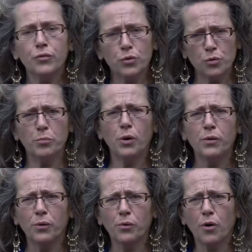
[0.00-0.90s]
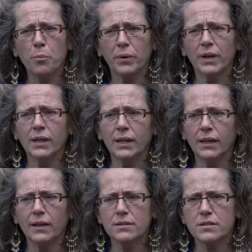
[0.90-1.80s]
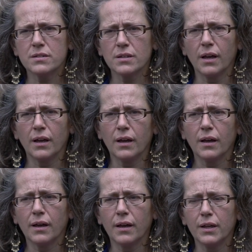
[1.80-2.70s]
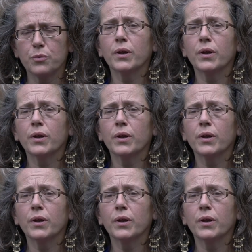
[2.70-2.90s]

If you do monocropping it's, uh, it